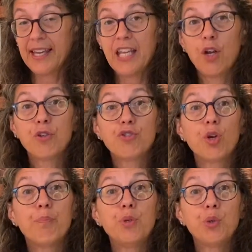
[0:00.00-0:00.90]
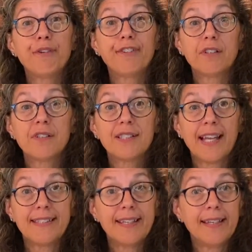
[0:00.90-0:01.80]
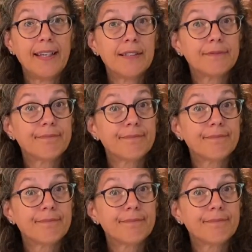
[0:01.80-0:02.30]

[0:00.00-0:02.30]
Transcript: And here is your beautiful tzatziki.